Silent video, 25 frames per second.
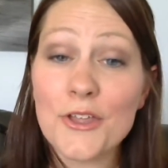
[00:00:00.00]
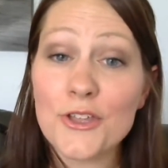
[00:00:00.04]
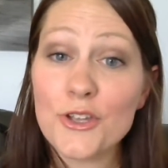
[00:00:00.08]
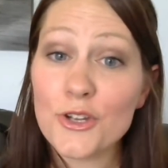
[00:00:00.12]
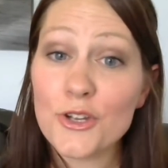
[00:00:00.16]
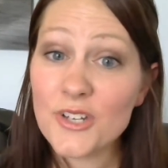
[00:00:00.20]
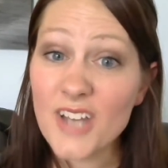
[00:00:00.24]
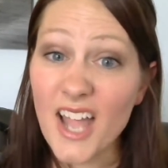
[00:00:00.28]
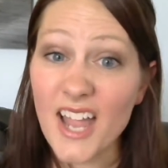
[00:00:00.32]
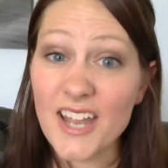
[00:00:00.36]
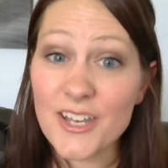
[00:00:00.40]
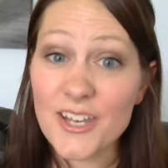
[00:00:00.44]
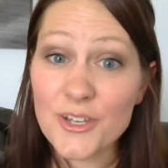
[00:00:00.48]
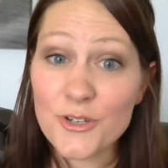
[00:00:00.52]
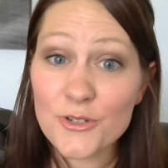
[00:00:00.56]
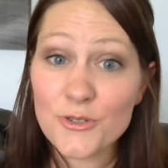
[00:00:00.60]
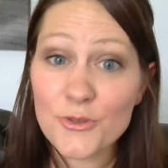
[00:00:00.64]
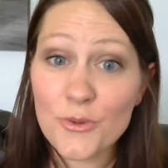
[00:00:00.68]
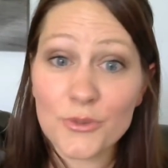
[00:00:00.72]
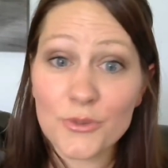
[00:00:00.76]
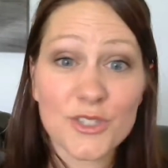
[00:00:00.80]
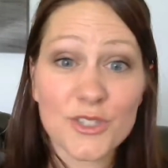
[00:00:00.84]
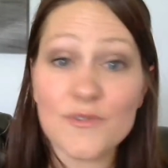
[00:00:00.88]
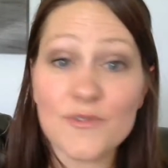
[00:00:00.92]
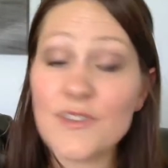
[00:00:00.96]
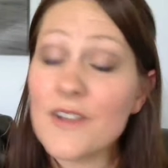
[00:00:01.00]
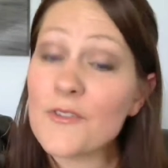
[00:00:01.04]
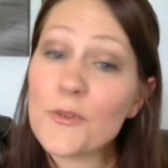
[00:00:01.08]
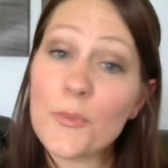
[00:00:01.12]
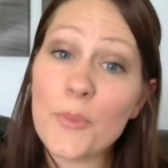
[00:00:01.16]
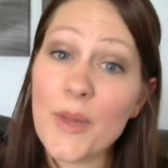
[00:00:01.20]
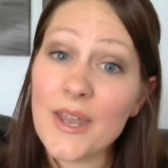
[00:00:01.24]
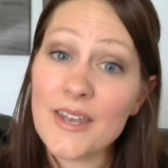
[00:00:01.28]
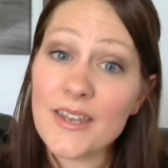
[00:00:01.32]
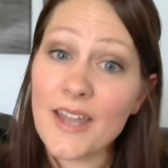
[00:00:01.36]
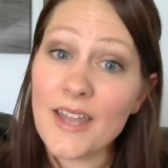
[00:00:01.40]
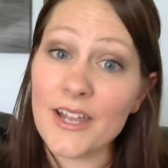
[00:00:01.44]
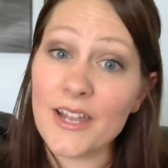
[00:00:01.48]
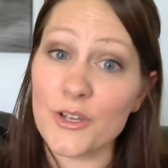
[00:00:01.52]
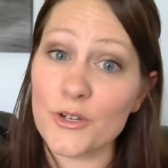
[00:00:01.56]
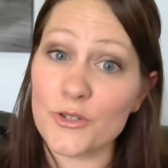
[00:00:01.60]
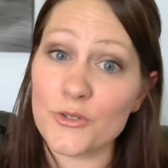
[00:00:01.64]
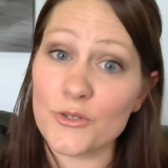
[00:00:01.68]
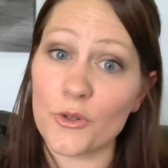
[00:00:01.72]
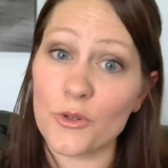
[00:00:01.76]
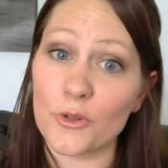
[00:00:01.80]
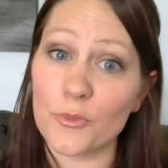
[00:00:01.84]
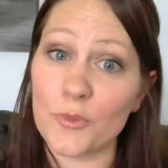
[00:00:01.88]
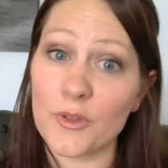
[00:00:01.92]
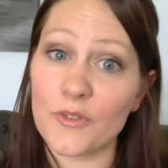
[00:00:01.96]
You're nine years old. You've never been nine
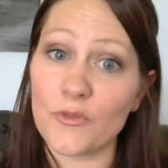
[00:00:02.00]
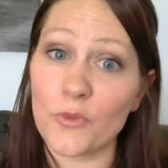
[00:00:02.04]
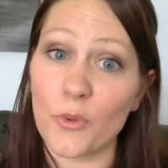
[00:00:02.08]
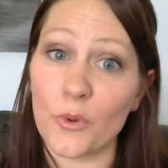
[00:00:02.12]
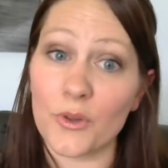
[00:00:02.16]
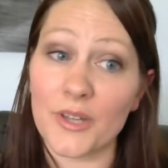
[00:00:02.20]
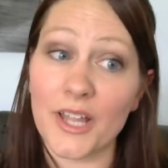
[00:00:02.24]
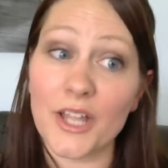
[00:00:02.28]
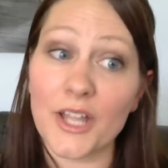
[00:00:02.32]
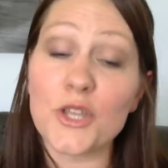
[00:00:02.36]
years old before.